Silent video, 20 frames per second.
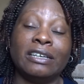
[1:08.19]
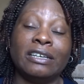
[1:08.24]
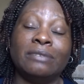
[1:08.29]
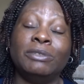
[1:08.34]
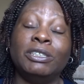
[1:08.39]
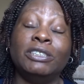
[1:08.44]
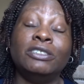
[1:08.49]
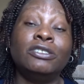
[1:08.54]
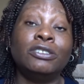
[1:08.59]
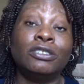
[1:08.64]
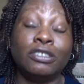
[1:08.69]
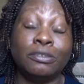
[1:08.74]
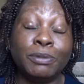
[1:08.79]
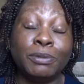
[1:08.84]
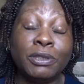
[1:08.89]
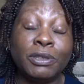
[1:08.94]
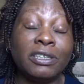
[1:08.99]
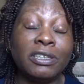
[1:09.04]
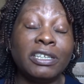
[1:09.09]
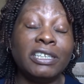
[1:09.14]
I mean, to
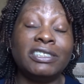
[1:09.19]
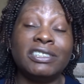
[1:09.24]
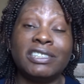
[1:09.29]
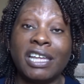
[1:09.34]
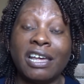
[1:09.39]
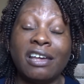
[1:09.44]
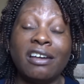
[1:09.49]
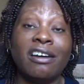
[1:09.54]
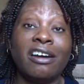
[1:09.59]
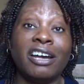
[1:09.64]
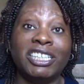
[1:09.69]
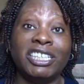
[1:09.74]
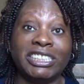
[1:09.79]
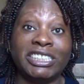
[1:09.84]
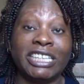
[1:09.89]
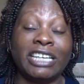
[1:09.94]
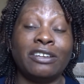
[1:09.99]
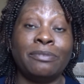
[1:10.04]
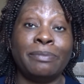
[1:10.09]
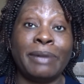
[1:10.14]
be honest, their
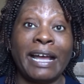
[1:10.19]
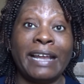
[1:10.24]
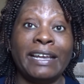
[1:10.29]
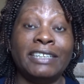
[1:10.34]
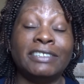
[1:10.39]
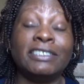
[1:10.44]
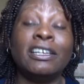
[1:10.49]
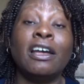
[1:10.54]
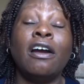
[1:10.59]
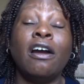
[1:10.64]
eyeshadow palettes